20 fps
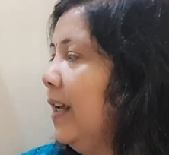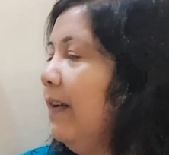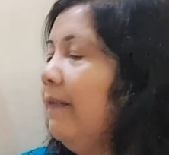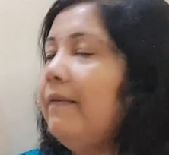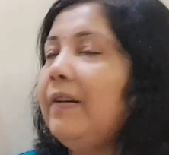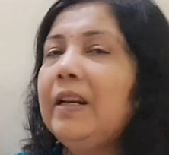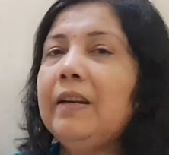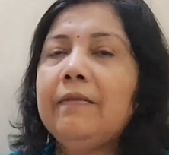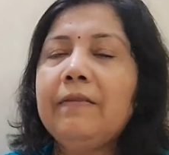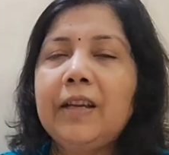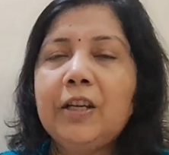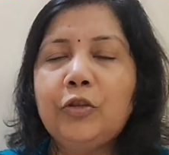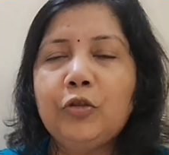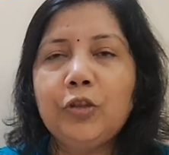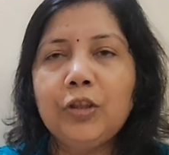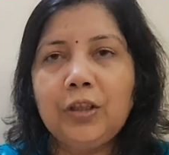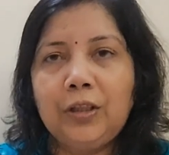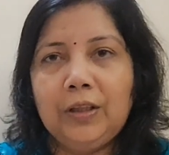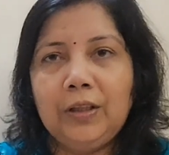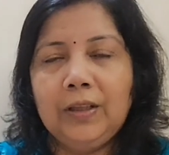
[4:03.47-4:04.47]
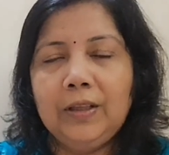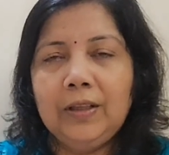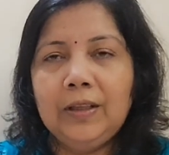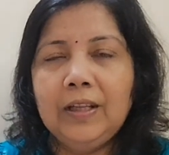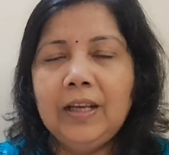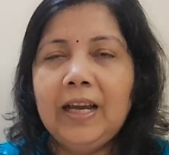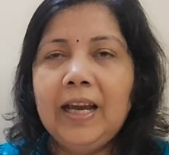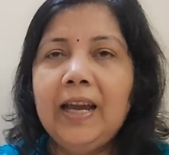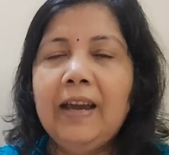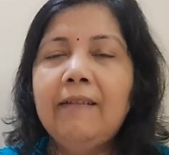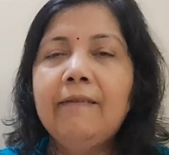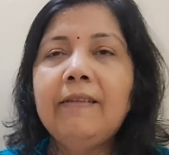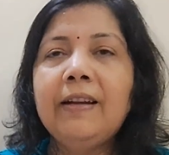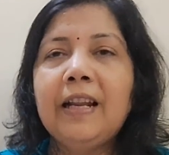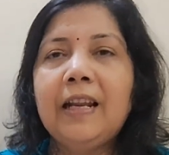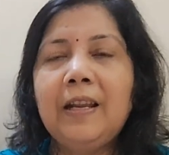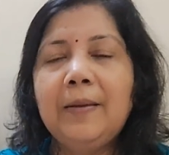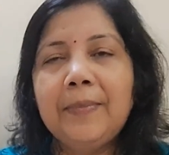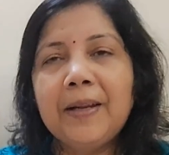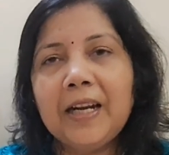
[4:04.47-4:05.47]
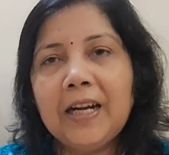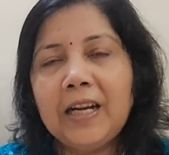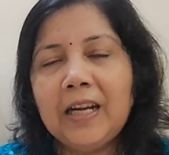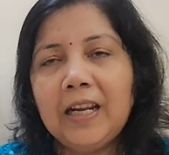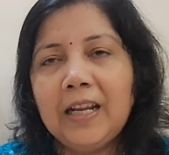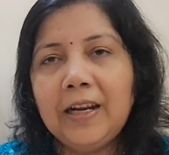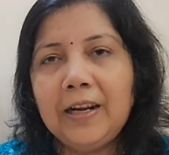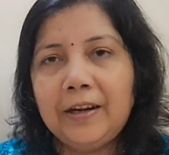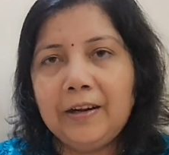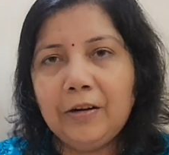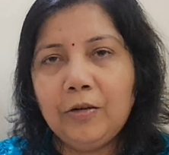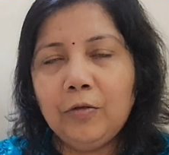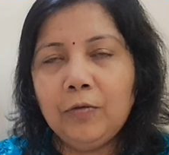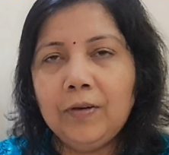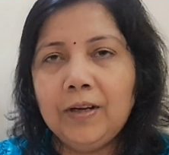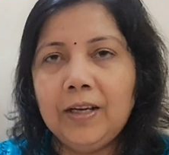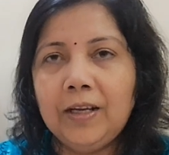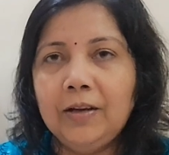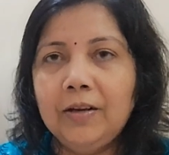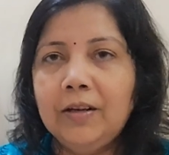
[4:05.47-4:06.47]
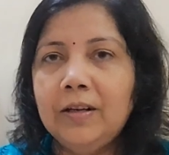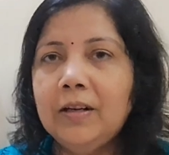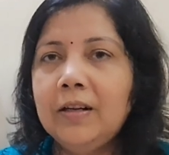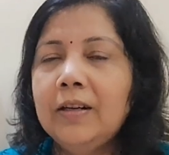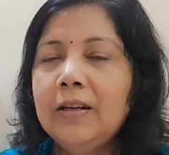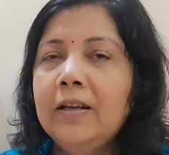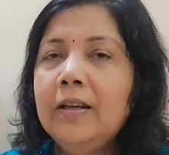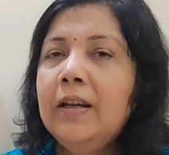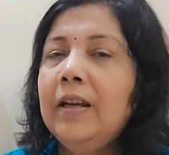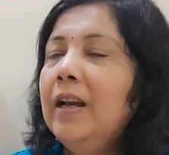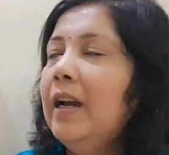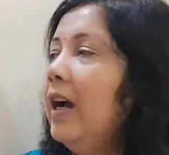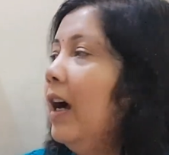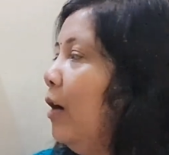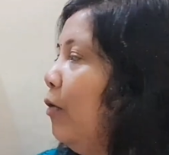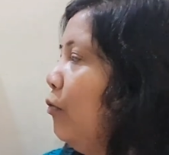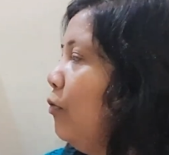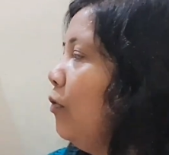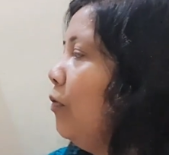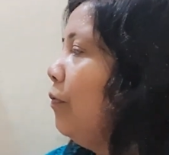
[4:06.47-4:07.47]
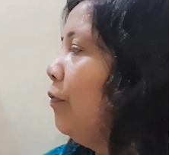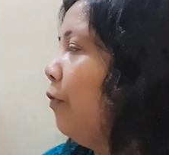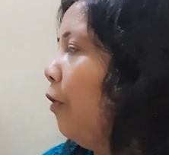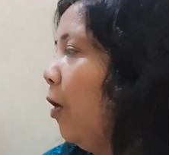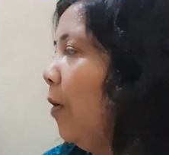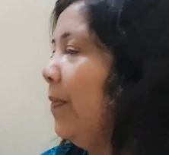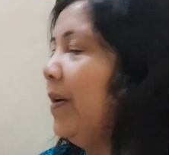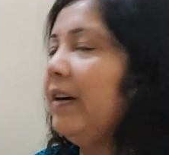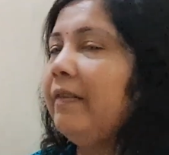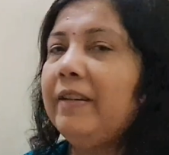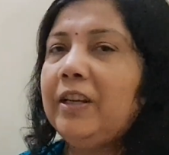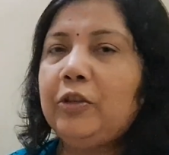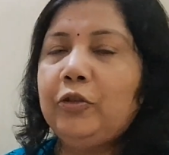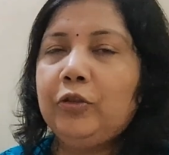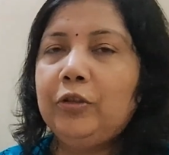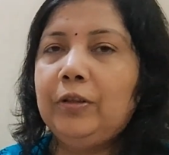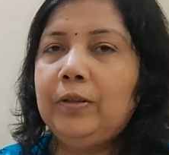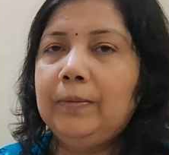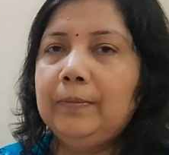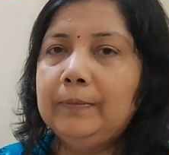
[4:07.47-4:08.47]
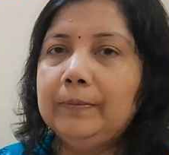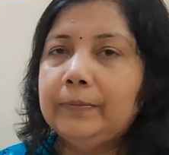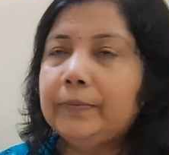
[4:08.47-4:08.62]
One question I have deliberately written over here, how to form a question.